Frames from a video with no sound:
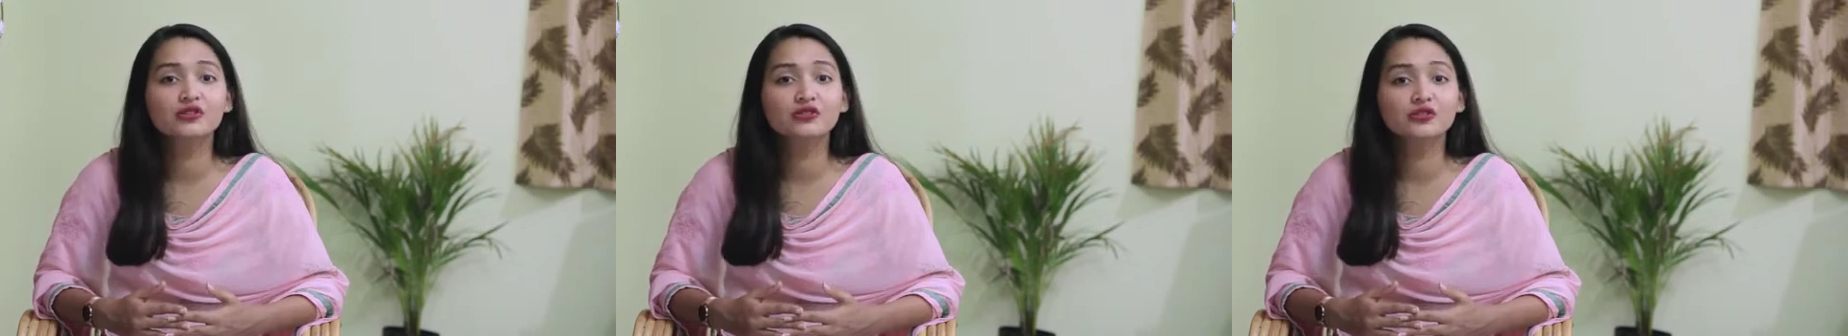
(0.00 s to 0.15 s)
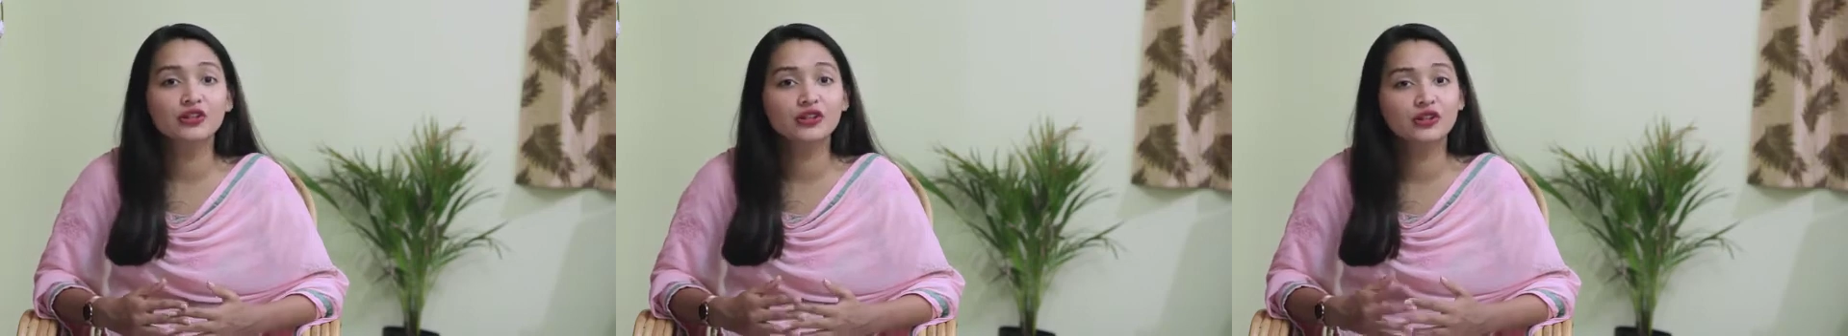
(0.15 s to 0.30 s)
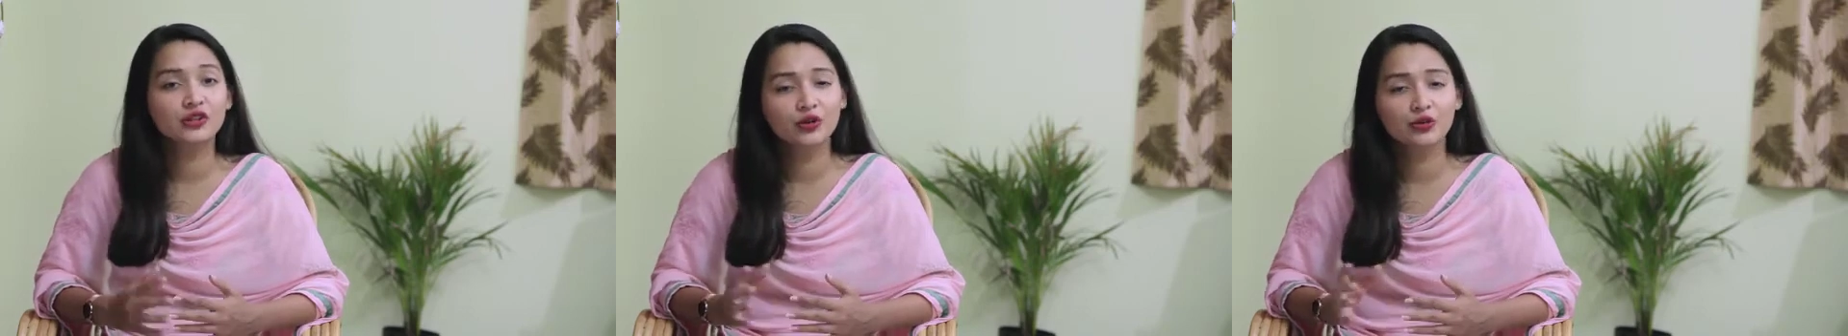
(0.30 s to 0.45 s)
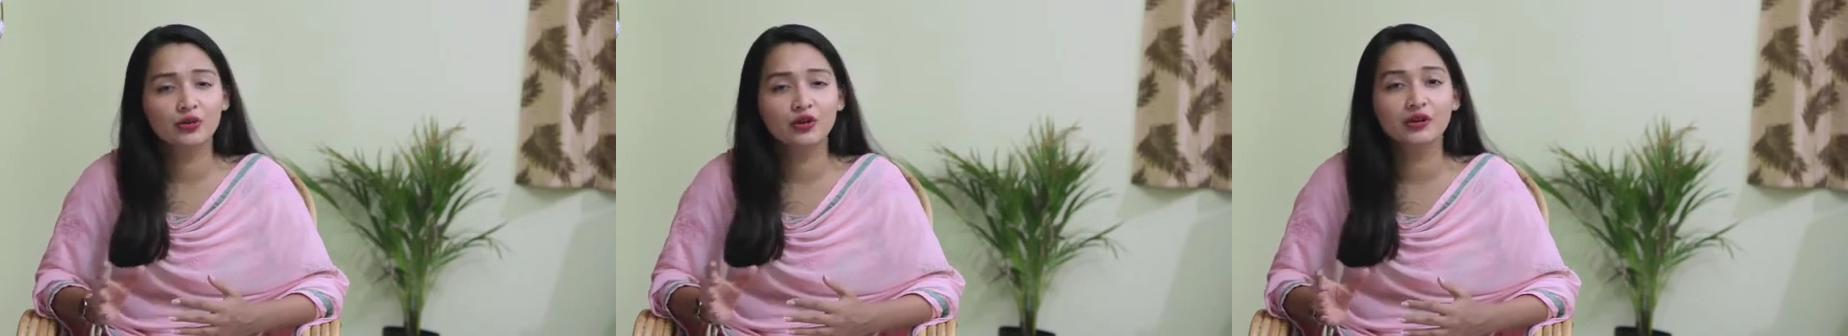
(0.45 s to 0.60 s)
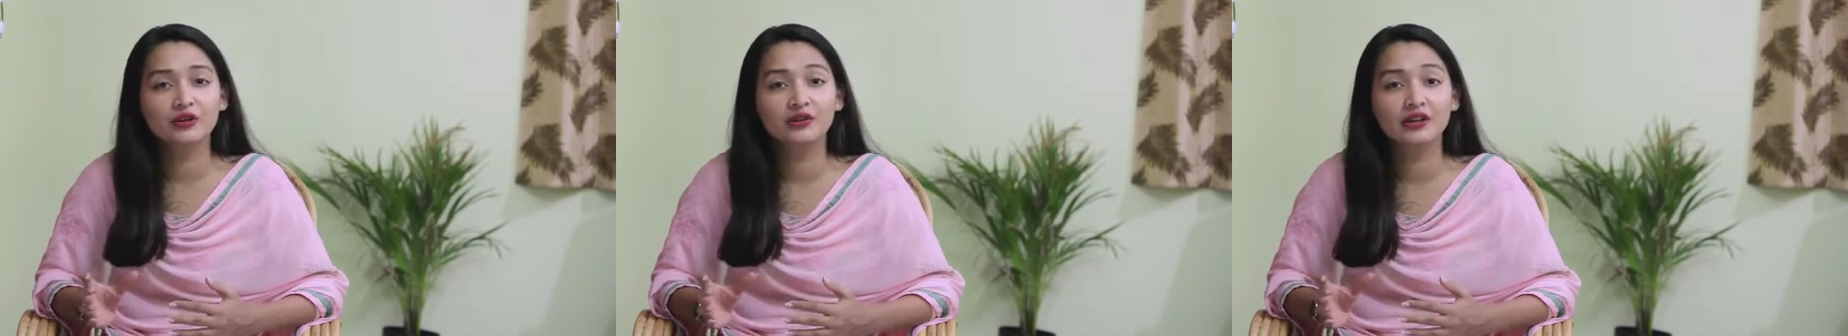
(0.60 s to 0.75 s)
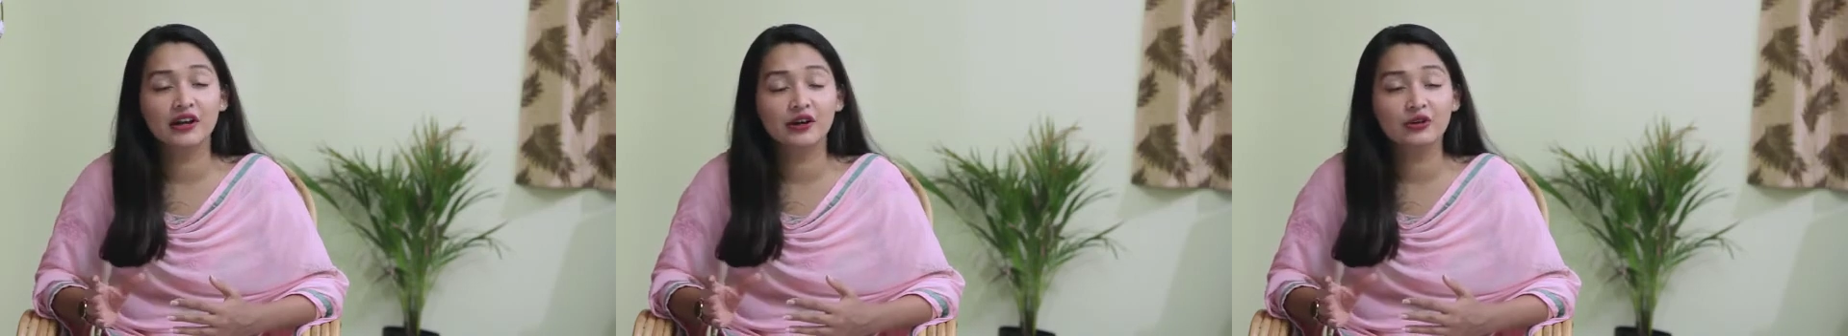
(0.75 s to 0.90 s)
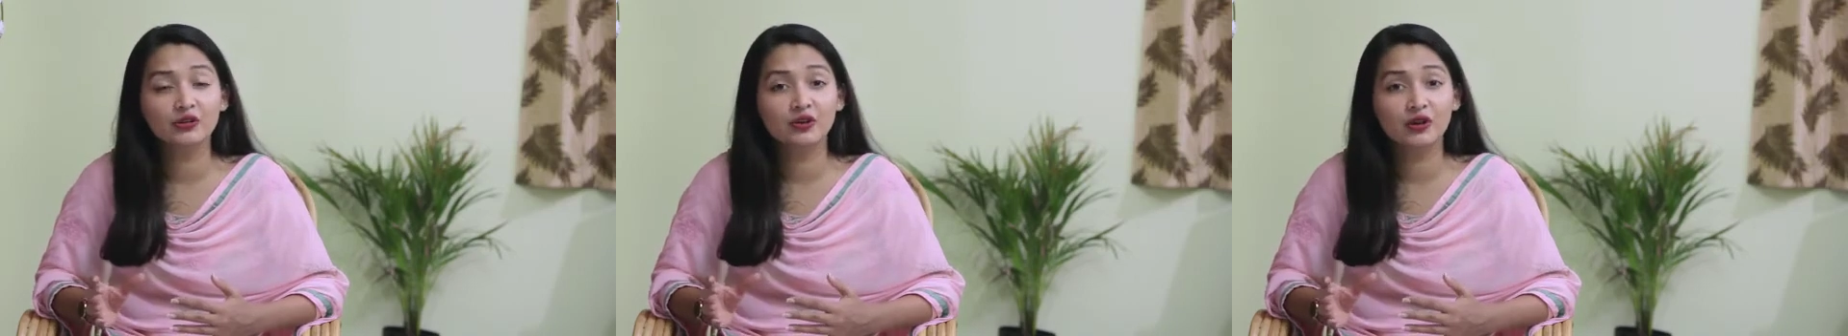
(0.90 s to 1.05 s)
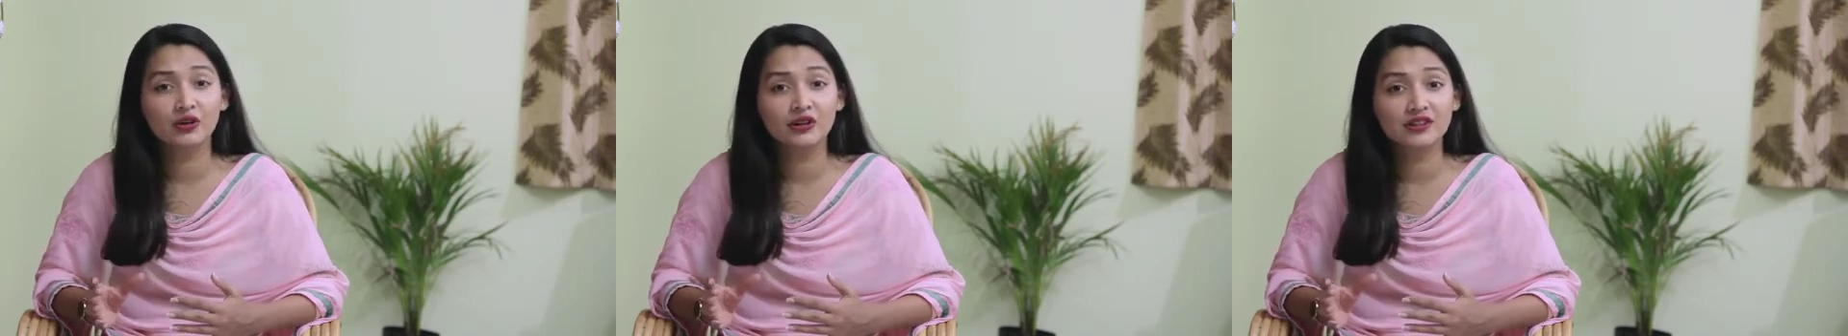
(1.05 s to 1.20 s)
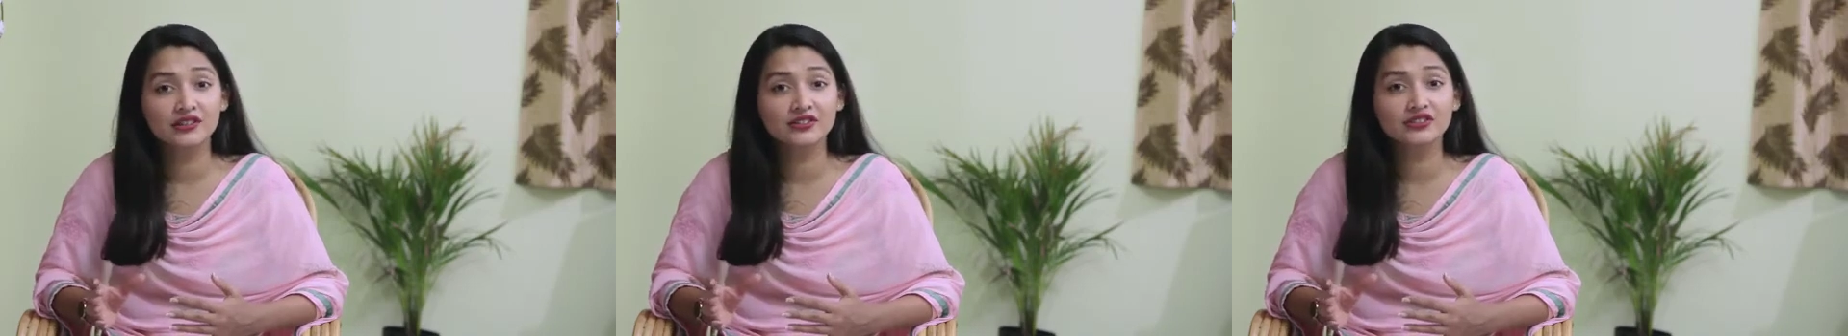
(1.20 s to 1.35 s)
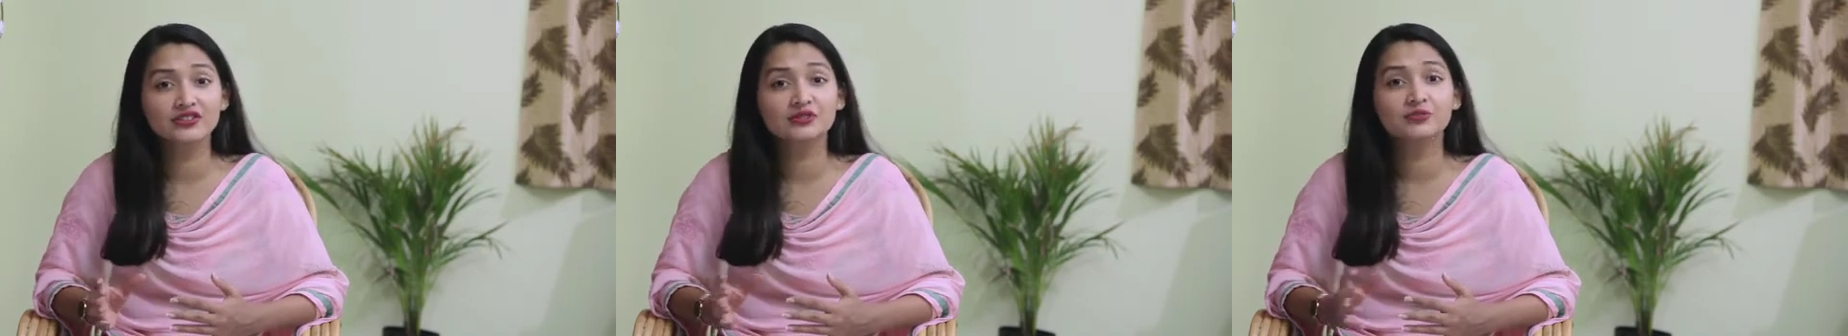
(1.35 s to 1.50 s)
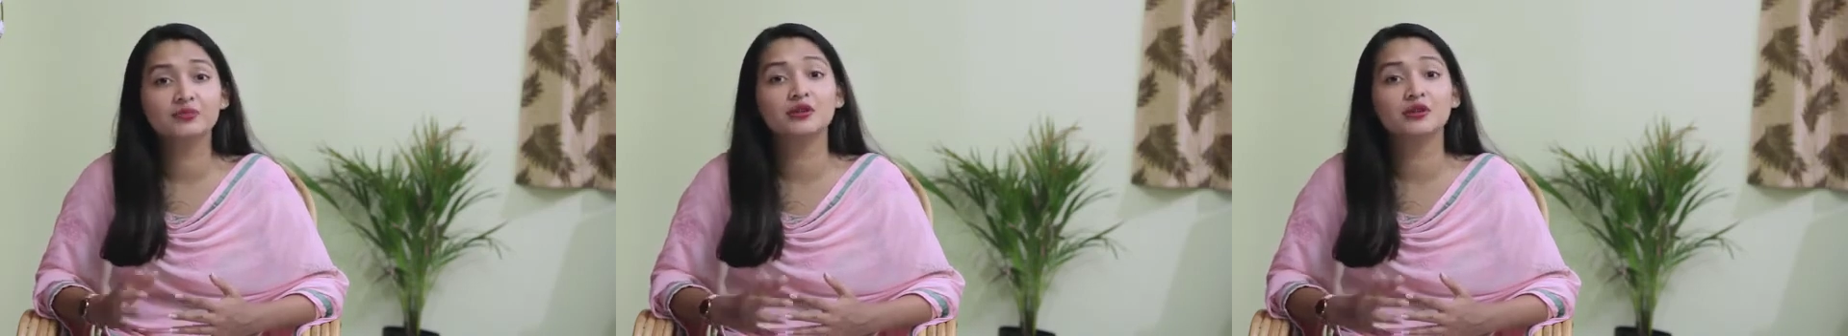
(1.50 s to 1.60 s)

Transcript: on the theory knowledge